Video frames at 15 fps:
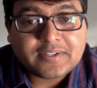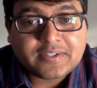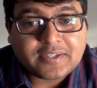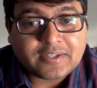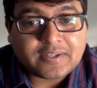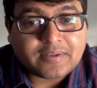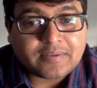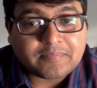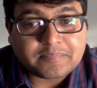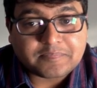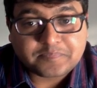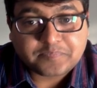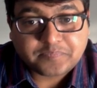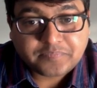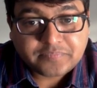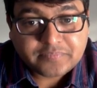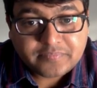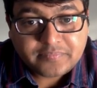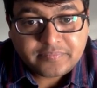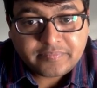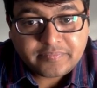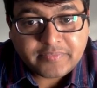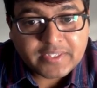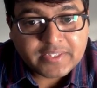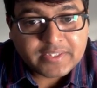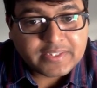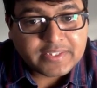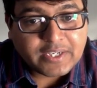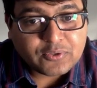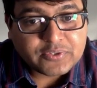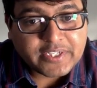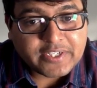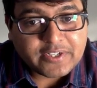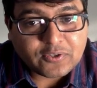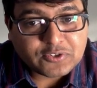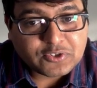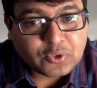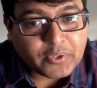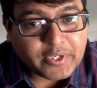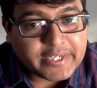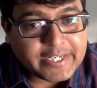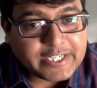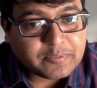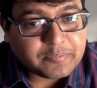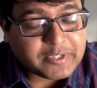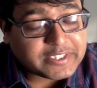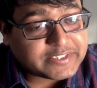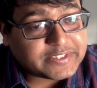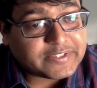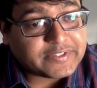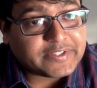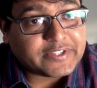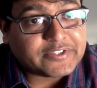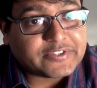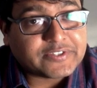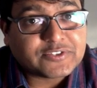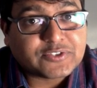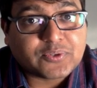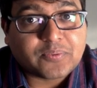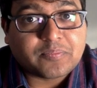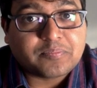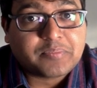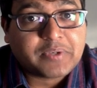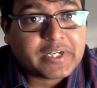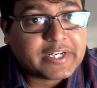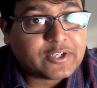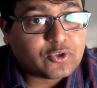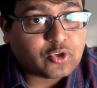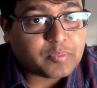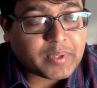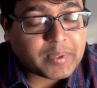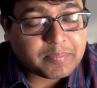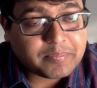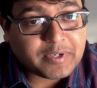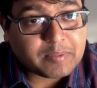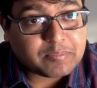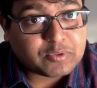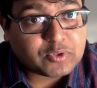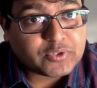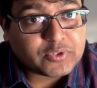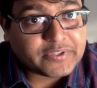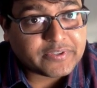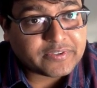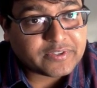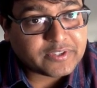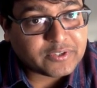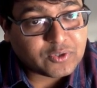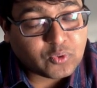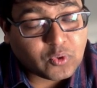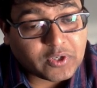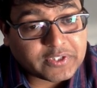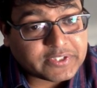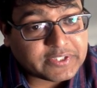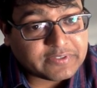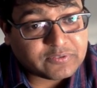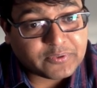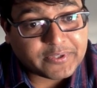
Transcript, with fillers: Um, now they're also looking at enterprise integration. So brilliant roadmap up to the you know quarter three of